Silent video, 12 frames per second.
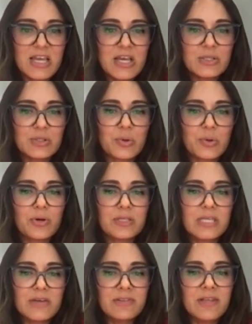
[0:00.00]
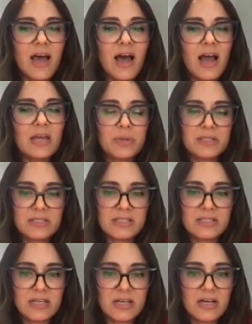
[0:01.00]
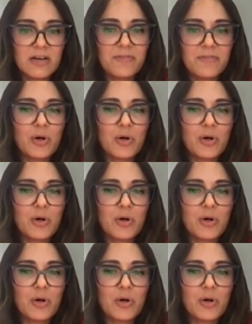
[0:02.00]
So given the high abundance of